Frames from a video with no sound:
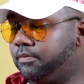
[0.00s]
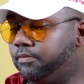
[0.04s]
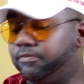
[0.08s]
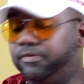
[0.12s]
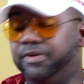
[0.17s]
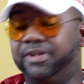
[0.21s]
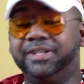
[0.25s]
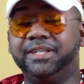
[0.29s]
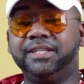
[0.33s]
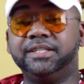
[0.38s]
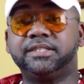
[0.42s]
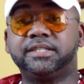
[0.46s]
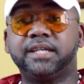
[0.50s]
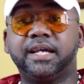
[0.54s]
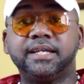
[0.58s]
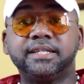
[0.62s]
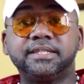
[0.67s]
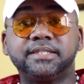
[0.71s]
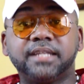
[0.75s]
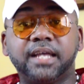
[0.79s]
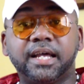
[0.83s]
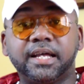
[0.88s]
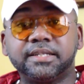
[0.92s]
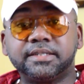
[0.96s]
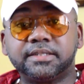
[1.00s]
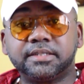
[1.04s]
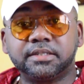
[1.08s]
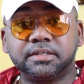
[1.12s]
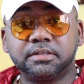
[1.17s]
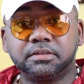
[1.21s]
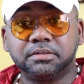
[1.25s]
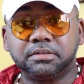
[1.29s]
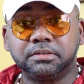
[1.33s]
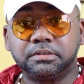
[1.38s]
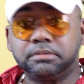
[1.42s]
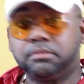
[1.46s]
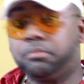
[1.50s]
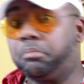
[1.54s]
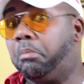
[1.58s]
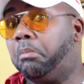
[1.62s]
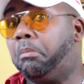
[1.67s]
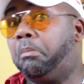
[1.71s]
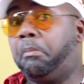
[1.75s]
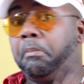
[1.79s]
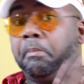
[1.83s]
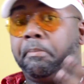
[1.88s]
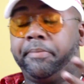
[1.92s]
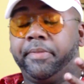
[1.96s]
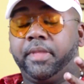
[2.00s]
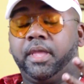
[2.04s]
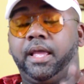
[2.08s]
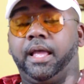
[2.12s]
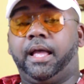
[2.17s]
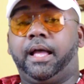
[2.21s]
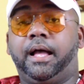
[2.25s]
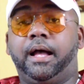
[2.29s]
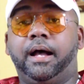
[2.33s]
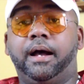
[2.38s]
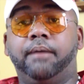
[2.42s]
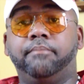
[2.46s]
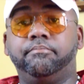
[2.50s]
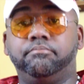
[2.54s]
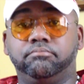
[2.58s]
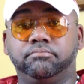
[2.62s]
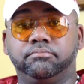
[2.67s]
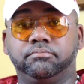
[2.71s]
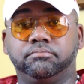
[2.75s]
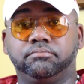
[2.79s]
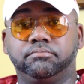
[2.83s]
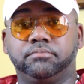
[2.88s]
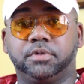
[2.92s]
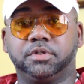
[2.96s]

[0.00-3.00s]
Valentazas. I'm